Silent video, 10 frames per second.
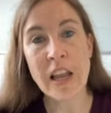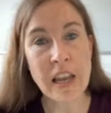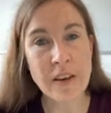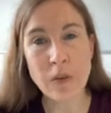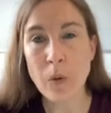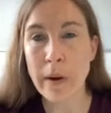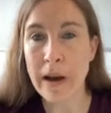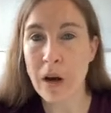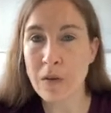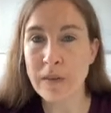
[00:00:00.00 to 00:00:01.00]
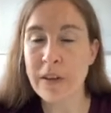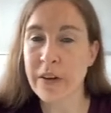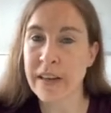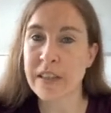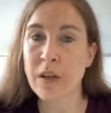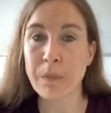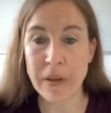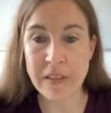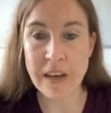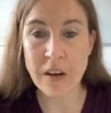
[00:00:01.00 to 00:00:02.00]
at a level where hopefully you're
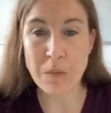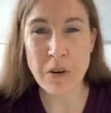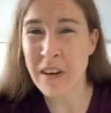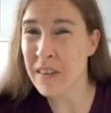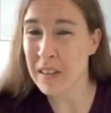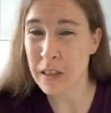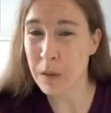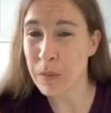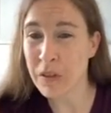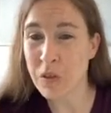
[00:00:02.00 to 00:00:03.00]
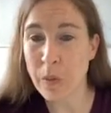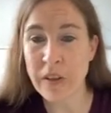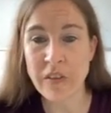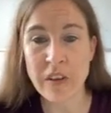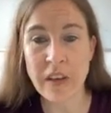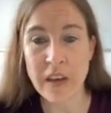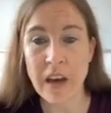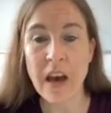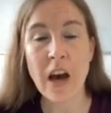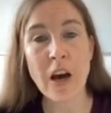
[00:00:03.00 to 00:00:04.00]
getting a bit out of breath, a little bit
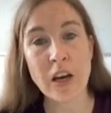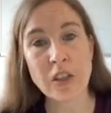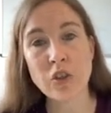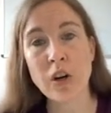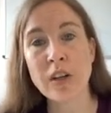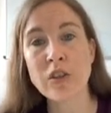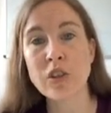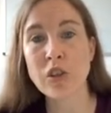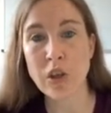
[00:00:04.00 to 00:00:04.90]
sweaty, and try and